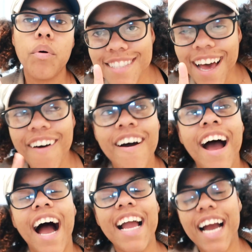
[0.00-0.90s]
So
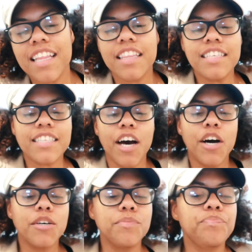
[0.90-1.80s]
I got this
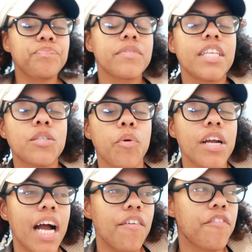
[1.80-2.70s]
this
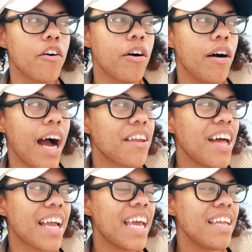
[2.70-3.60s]
workout for,
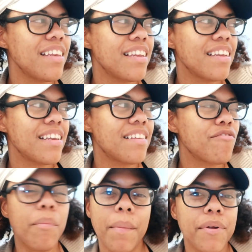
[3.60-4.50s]
I can't
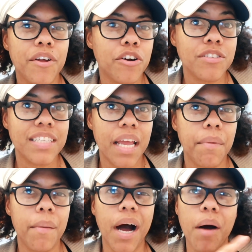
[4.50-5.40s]
remember the girl's name.
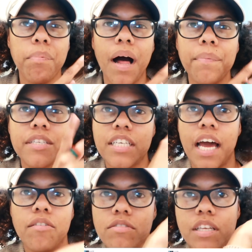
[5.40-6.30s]
I'll pop her
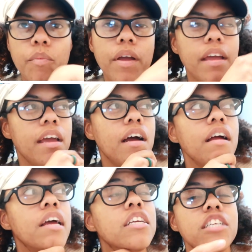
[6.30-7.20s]
channel somewhere here.
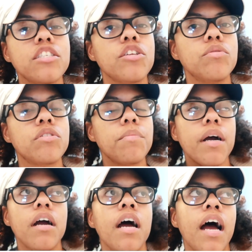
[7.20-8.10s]
She's a
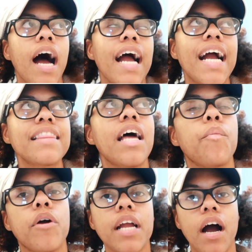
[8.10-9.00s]
YouTuber. I got
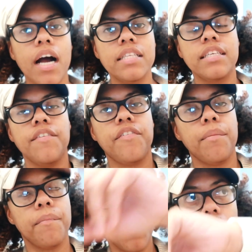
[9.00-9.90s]
that workout idea
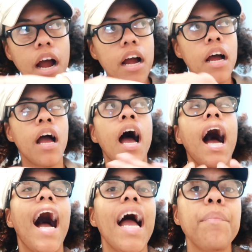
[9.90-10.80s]
from her.
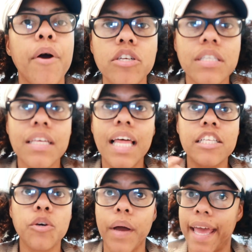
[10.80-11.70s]
I personally
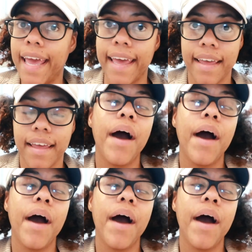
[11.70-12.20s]
like doing HIIT.